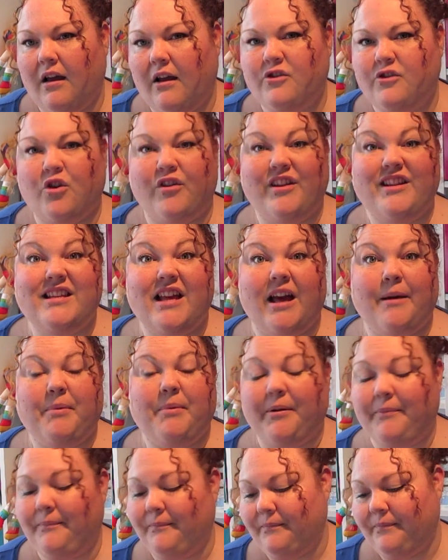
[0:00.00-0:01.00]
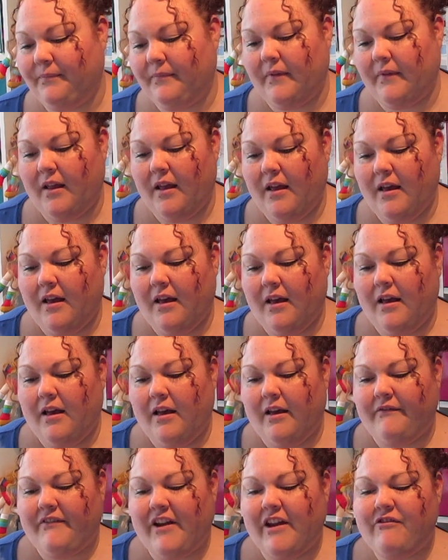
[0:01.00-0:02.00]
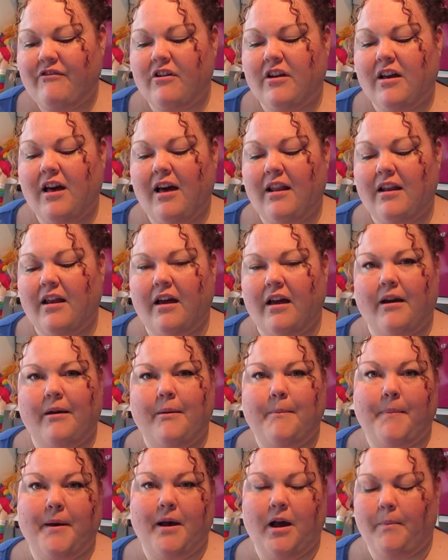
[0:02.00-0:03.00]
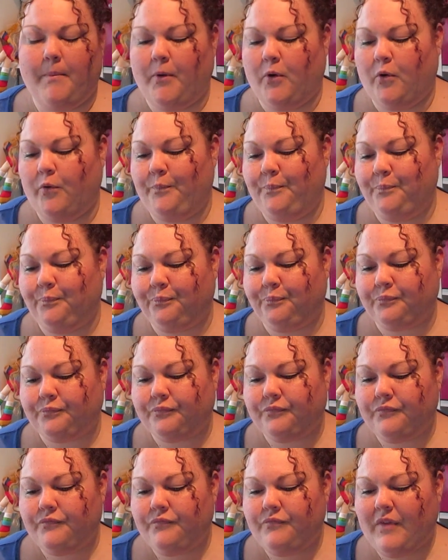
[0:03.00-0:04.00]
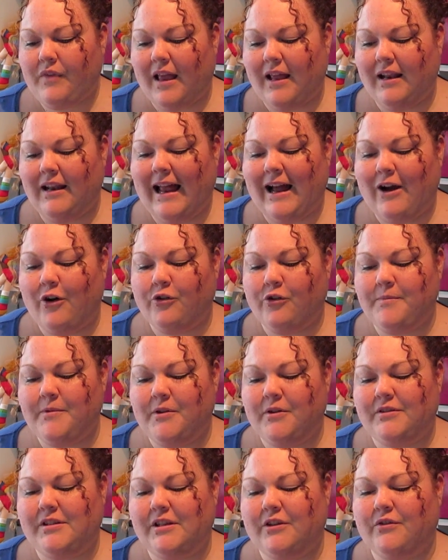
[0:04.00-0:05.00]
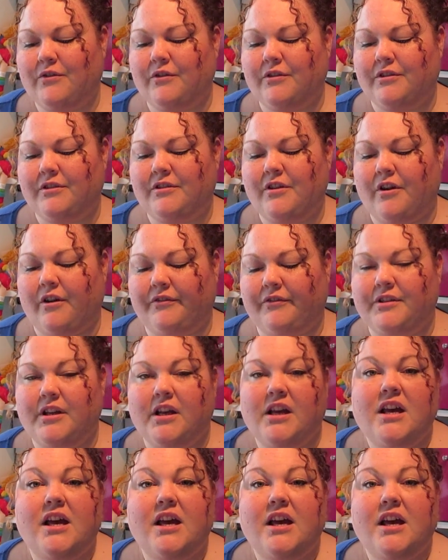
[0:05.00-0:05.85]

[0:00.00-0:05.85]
Johnny Depp. Favourite colour? Purple. Loud music or soft?